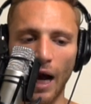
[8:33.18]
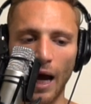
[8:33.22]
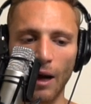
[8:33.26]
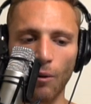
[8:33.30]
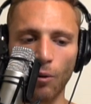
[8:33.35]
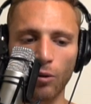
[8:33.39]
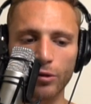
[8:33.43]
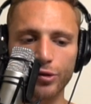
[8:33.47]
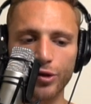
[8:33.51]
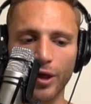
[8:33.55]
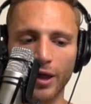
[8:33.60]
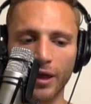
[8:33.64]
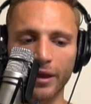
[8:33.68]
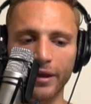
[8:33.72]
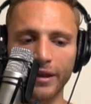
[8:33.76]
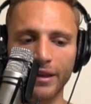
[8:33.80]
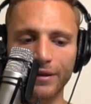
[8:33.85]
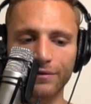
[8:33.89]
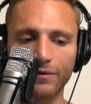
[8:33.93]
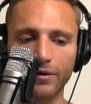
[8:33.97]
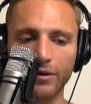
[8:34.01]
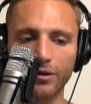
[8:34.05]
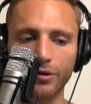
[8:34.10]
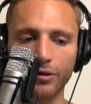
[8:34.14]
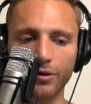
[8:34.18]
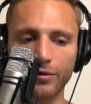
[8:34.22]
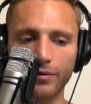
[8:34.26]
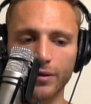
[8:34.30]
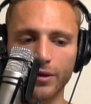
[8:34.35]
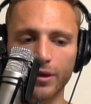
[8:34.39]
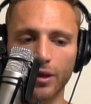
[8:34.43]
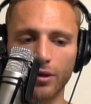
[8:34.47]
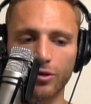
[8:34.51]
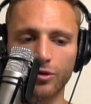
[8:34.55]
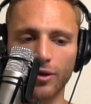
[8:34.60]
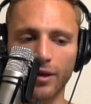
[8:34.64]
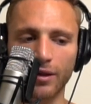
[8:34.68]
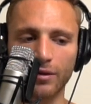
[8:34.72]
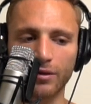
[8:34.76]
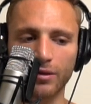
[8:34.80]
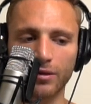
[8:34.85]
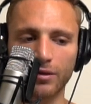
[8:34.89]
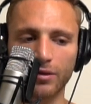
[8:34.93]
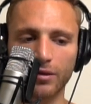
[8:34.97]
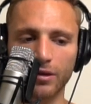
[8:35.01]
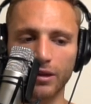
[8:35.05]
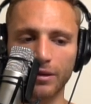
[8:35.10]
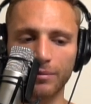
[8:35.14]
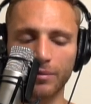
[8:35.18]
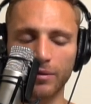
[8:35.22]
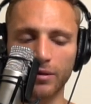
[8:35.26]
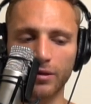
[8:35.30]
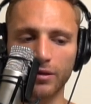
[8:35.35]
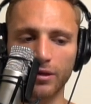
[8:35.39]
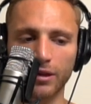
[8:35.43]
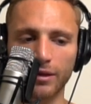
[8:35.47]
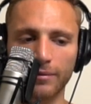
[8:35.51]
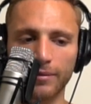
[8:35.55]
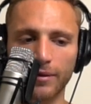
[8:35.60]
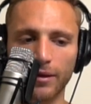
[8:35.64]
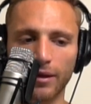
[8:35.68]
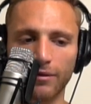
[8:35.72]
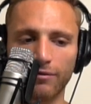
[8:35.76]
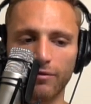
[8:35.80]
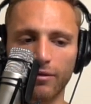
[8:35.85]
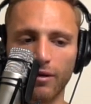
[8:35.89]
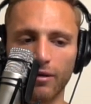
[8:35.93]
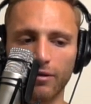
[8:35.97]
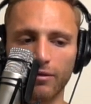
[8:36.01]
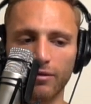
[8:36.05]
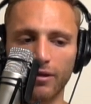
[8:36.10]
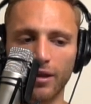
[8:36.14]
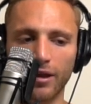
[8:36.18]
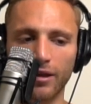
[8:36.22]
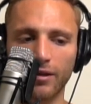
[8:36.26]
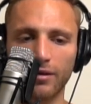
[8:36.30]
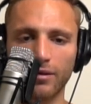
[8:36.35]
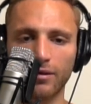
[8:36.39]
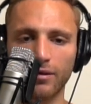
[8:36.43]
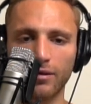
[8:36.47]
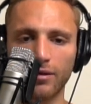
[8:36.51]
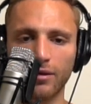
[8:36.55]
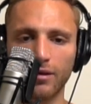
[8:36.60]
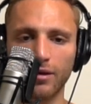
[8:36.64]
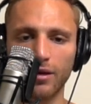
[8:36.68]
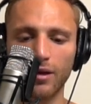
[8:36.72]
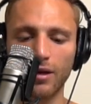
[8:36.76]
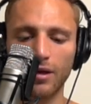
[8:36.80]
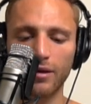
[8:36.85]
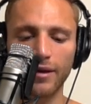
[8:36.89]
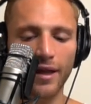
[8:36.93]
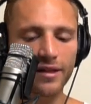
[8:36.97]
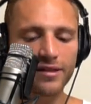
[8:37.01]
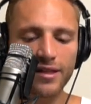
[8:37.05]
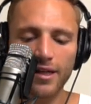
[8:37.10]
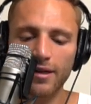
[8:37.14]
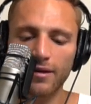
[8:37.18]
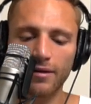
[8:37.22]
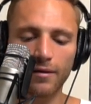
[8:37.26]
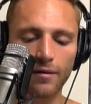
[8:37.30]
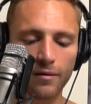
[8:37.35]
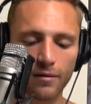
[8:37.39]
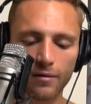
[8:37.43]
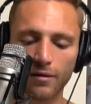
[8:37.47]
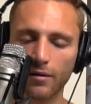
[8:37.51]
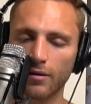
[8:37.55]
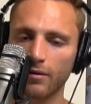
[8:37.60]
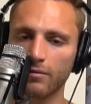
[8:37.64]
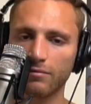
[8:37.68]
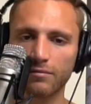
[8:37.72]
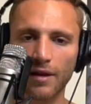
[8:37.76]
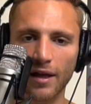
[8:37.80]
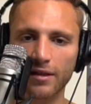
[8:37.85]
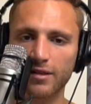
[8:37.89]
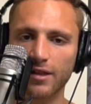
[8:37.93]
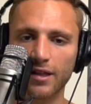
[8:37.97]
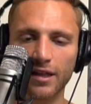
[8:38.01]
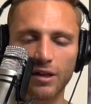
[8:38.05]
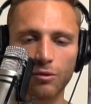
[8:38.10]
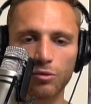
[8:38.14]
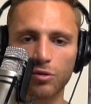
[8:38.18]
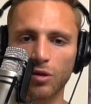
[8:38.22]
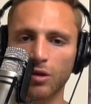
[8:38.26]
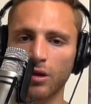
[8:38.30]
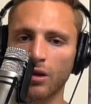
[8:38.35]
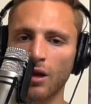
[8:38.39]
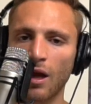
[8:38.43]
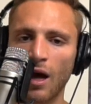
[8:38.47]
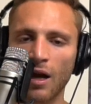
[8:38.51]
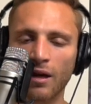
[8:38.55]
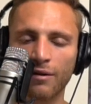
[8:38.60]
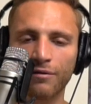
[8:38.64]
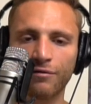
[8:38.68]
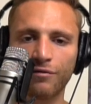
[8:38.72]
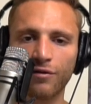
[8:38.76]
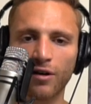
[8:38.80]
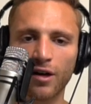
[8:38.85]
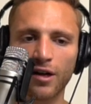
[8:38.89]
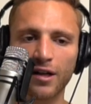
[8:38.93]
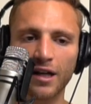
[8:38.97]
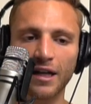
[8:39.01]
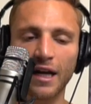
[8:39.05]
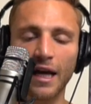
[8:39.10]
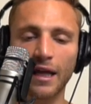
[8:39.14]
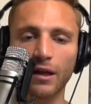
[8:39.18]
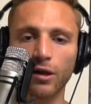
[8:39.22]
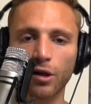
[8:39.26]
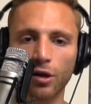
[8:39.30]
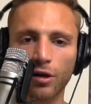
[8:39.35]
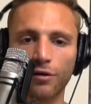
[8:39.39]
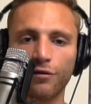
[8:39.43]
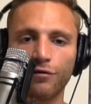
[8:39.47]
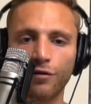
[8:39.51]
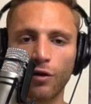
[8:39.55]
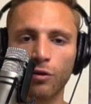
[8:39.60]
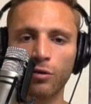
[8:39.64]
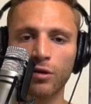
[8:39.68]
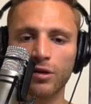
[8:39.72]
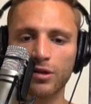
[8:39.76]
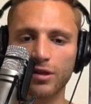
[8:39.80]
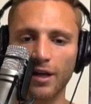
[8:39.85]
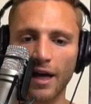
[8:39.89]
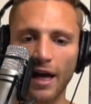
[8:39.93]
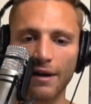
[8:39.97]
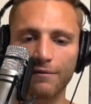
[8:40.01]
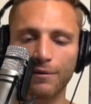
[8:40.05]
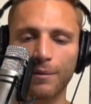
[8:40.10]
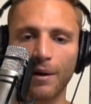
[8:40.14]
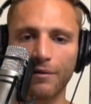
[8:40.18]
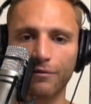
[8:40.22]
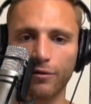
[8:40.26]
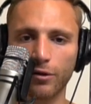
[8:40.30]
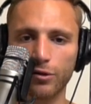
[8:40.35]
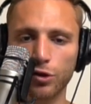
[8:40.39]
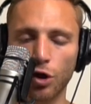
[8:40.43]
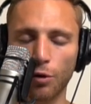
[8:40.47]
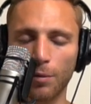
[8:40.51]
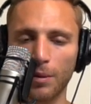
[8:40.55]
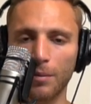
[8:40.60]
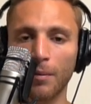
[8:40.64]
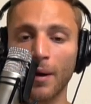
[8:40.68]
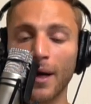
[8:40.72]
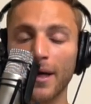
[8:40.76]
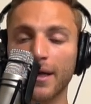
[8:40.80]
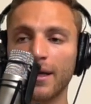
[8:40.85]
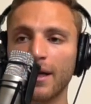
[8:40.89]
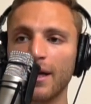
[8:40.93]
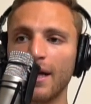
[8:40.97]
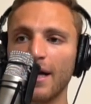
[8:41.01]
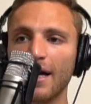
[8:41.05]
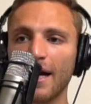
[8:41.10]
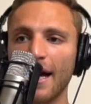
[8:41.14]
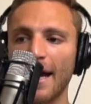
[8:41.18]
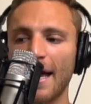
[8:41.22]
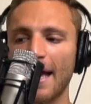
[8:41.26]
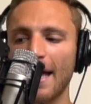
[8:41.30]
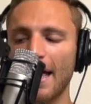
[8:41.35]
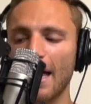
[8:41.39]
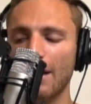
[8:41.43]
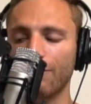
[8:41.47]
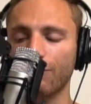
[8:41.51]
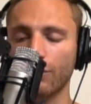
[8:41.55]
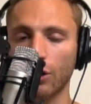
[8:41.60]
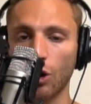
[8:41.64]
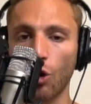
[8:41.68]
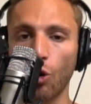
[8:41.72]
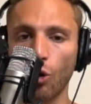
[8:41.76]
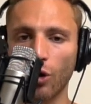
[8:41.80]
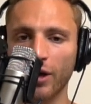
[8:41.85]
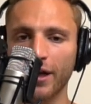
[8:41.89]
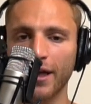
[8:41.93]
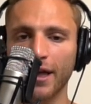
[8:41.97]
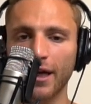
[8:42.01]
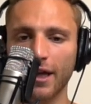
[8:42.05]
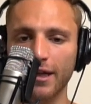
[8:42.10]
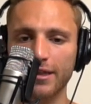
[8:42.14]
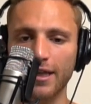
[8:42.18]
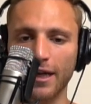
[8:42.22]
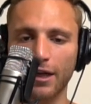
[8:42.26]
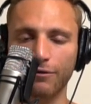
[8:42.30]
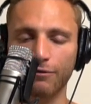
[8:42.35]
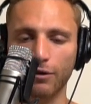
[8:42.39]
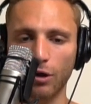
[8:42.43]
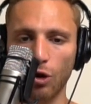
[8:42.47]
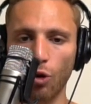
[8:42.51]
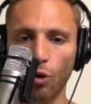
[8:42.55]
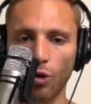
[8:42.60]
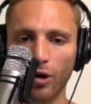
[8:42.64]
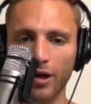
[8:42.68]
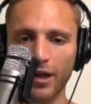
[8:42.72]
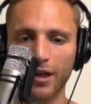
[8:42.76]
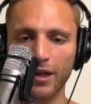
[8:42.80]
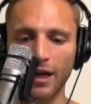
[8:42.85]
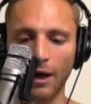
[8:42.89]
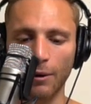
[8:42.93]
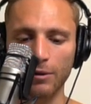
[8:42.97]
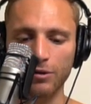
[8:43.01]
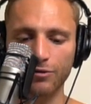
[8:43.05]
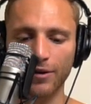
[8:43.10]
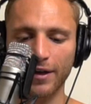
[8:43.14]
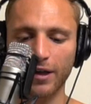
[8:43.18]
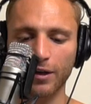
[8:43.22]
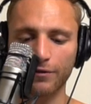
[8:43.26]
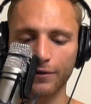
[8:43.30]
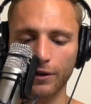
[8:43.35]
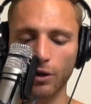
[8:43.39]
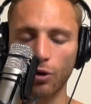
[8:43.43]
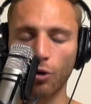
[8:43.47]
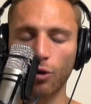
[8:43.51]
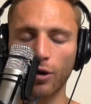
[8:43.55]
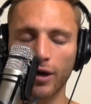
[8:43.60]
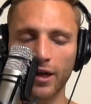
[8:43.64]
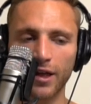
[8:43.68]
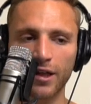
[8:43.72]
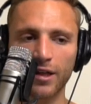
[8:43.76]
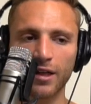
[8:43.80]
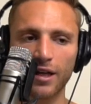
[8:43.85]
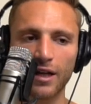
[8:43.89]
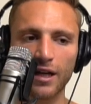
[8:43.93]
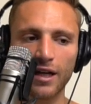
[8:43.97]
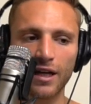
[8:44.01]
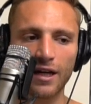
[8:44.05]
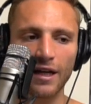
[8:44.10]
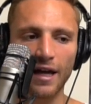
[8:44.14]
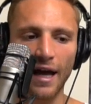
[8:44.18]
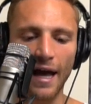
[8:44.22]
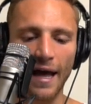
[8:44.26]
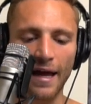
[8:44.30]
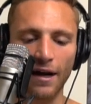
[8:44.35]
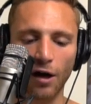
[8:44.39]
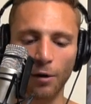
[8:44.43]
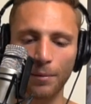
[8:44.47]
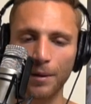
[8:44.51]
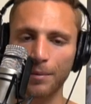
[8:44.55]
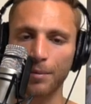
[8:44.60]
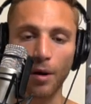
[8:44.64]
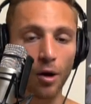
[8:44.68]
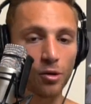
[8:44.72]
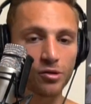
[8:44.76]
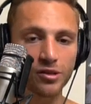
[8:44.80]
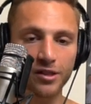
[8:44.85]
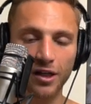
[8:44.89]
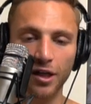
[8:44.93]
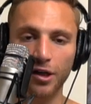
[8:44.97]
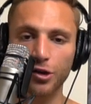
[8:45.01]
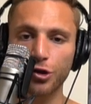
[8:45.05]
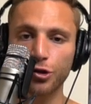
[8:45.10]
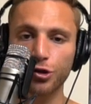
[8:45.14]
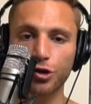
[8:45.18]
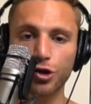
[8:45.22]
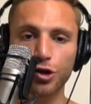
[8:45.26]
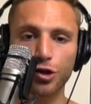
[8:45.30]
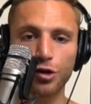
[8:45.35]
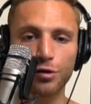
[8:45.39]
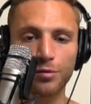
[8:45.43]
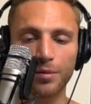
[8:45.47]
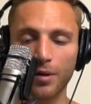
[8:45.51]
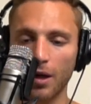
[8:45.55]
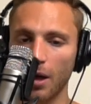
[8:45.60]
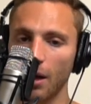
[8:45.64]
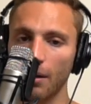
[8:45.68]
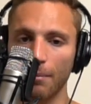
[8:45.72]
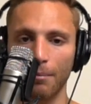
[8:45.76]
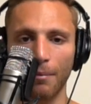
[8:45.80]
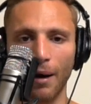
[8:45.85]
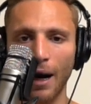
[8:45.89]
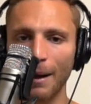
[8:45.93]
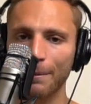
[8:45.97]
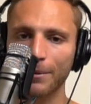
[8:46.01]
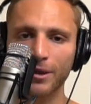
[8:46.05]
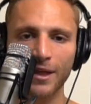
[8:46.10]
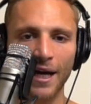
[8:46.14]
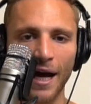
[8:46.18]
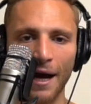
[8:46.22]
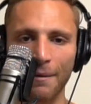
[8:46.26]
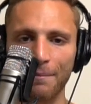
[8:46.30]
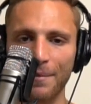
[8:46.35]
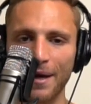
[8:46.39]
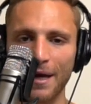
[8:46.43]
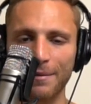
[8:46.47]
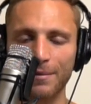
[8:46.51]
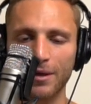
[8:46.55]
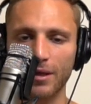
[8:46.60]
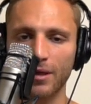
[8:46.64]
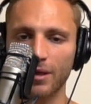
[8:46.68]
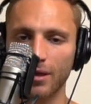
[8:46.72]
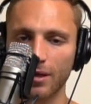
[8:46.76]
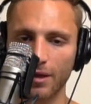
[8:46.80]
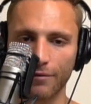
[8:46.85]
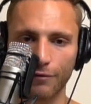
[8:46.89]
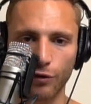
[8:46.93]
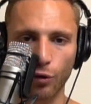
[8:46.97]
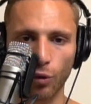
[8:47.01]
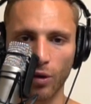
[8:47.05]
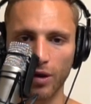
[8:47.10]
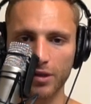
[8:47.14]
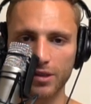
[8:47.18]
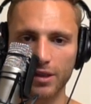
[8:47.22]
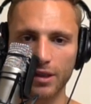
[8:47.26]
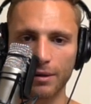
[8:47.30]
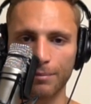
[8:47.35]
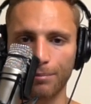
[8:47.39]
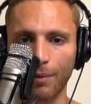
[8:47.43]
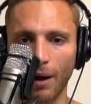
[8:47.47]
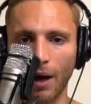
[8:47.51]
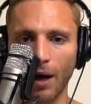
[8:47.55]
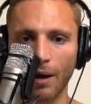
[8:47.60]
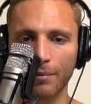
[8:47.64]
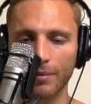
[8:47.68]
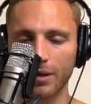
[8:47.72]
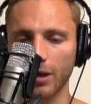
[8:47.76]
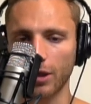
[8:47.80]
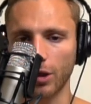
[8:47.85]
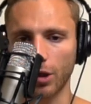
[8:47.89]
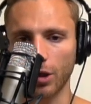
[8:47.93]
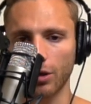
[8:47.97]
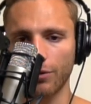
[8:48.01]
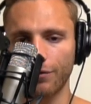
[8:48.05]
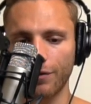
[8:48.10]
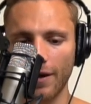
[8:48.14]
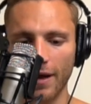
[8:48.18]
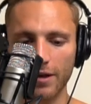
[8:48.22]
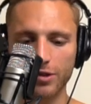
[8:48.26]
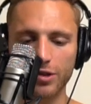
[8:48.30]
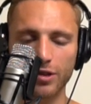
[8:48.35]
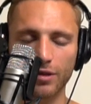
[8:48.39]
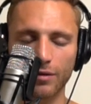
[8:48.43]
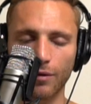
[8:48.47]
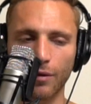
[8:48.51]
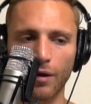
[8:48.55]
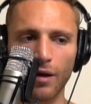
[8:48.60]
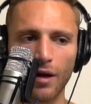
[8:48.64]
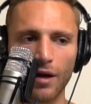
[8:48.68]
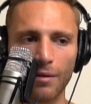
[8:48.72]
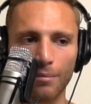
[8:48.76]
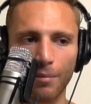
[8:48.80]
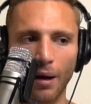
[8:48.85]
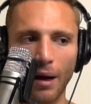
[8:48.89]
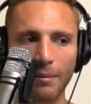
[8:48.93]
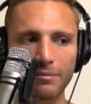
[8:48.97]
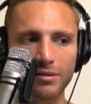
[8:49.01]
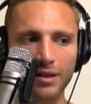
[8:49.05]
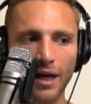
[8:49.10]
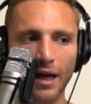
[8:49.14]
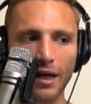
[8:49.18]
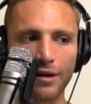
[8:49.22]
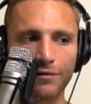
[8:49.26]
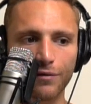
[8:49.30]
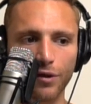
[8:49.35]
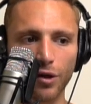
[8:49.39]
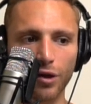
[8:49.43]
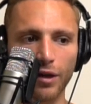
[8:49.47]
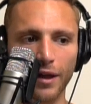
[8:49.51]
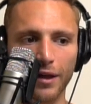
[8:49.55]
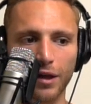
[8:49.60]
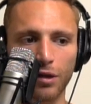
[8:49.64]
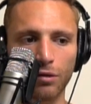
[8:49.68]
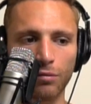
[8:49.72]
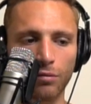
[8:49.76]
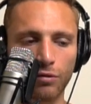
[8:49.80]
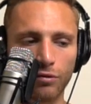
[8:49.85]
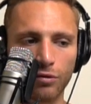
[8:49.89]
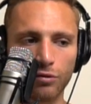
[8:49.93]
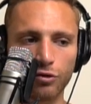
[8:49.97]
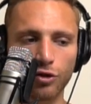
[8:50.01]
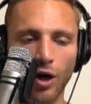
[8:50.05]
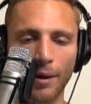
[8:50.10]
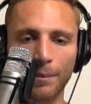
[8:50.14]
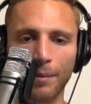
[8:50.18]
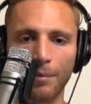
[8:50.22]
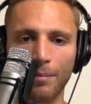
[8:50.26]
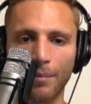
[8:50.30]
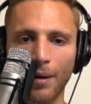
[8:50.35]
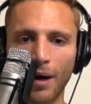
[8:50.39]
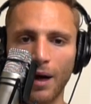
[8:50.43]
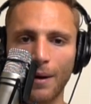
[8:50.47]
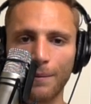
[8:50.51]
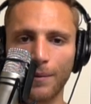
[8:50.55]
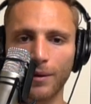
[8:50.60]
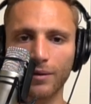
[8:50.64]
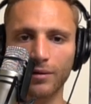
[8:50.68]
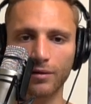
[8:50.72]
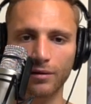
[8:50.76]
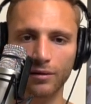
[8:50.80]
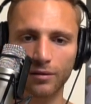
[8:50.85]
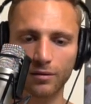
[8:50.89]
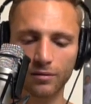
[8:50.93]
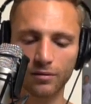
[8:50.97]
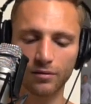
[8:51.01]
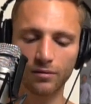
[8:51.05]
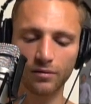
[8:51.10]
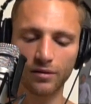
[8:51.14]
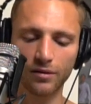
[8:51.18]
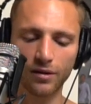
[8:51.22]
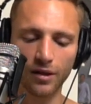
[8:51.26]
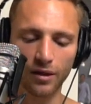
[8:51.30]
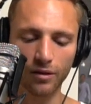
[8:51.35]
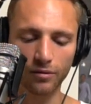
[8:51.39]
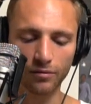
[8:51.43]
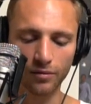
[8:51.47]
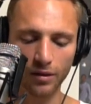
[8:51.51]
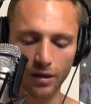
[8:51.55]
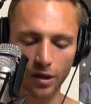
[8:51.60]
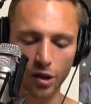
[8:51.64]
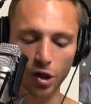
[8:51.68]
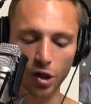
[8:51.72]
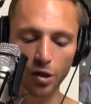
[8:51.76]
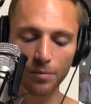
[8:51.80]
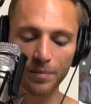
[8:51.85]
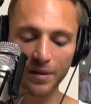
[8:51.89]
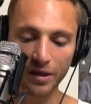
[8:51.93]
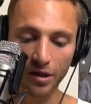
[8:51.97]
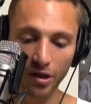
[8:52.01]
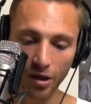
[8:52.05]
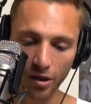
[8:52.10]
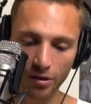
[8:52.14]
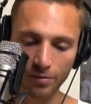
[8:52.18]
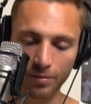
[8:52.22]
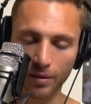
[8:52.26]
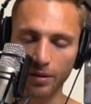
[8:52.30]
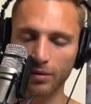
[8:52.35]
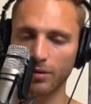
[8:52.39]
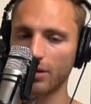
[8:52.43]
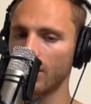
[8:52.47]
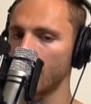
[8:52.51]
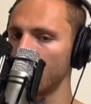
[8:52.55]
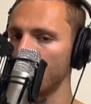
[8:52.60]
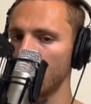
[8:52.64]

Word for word: i won't try to leave the universe i'll try to just sleep it sleep it off another night that's it that's it. It was a lot of fun, and I look forward to having my first open mic and recording it because I can record it. I was ready to record it, and I'll be posting on YouTube. Bomb or not, baby. If you want to see bomb in a good fashion, bomb's kind of good. Like you drop a bomb on the, you know, it could be good, but